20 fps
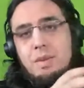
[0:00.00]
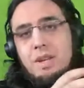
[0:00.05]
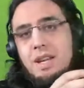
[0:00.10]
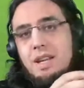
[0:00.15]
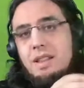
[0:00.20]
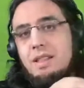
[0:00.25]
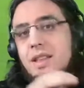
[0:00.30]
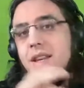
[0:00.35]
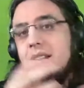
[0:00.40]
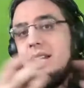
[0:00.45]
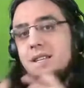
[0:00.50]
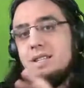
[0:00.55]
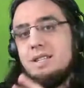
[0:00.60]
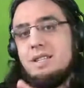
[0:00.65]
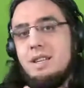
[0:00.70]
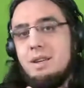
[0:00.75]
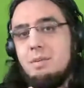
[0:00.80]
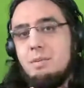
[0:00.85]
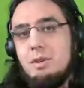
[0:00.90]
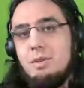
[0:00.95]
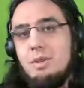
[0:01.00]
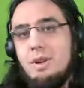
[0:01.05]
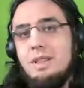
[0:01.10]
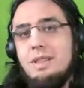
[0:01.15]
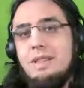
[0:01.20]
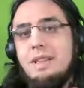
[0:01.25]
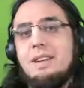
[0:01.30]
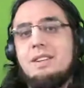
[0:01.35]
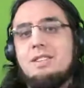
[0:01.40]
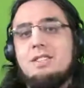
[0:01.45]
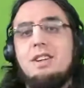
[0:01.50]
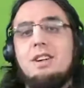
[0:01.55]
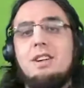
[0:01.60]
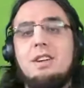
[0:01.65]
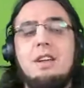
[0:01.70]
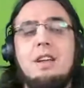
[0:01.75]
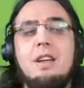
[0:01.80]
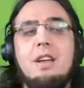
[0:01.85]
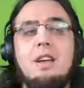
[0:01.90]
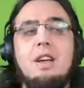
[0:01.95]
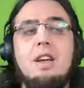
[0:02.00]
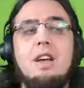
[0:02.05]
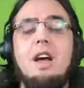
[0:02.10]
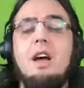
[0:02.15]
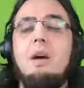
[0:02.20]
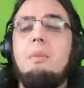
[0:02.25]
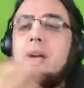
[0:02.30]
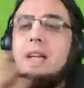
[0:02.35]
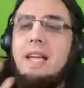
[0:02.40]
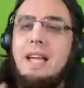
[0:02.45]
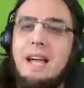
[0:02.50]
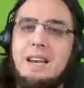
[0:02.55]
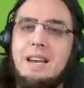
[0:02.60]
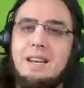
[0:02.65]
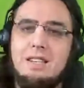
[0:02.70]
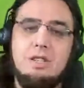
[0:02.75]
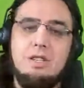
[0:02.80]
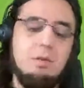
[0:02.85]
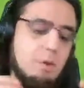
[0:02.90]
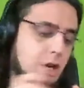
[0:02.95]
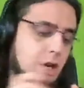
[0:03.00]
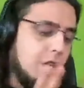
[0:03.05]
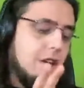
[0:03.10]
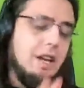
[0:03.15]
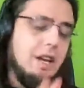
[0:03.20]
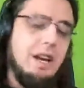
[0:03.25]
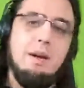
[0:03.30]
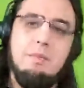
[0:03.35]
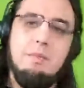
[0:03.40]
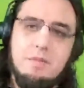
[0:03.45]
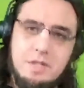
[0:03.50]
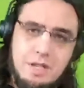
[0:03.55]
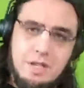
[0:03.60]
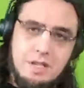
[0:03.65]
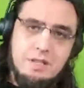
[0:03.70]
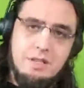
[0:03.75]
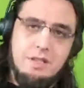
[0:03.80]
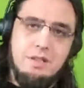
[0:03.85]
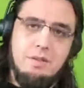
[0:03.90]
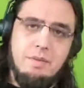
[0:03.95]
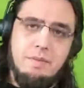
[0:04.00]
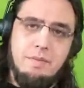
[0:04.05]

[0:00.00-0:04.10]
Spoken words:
and the next enemy, right? That is not a mechanic, so we're not going to emphasize it.